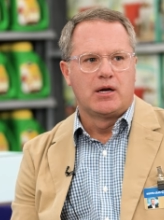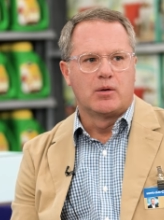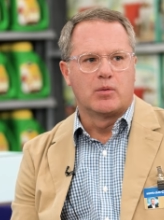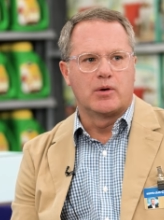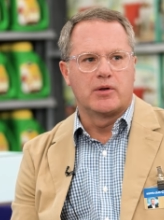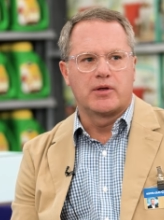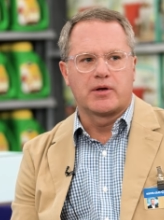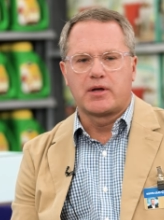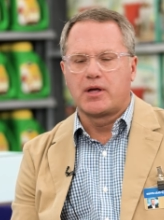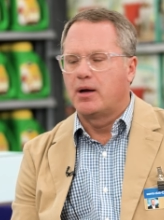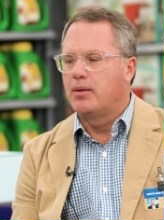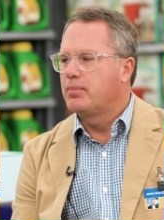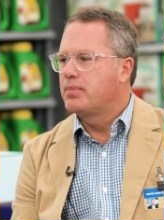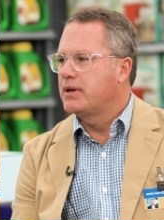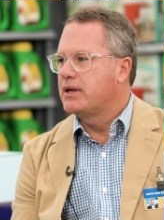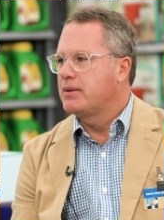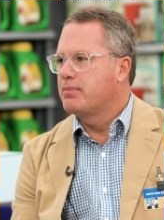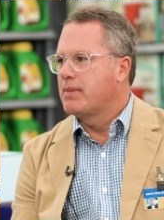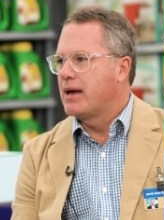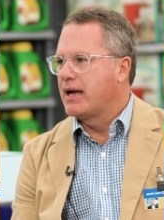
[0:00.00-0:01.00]
where the
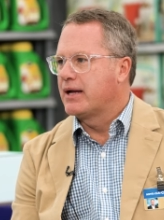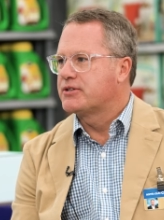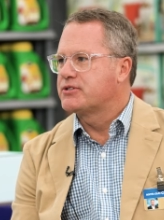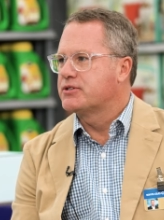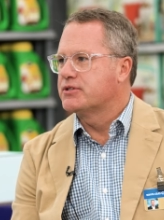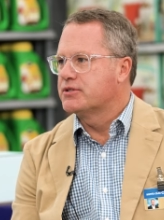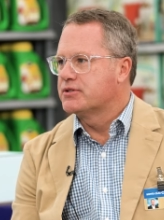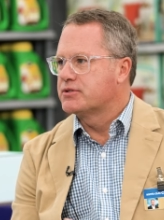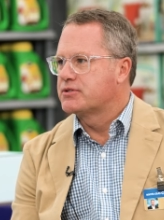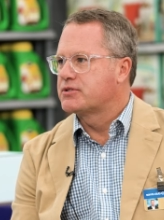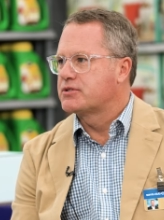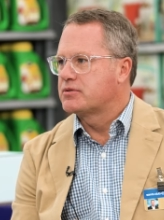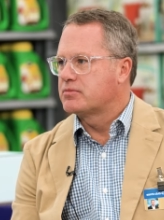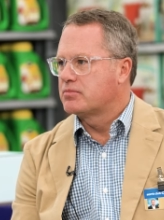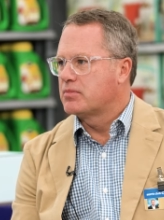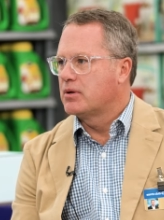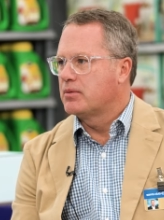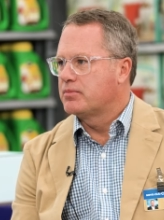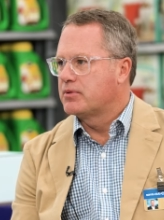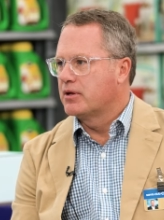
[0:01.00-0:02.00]
company matches
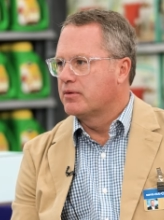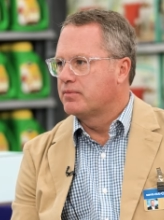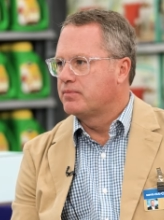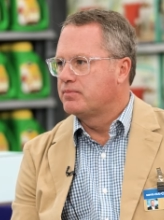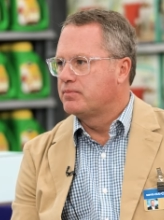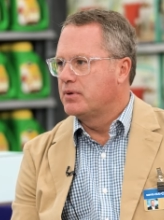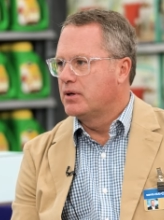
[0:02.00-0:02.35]
the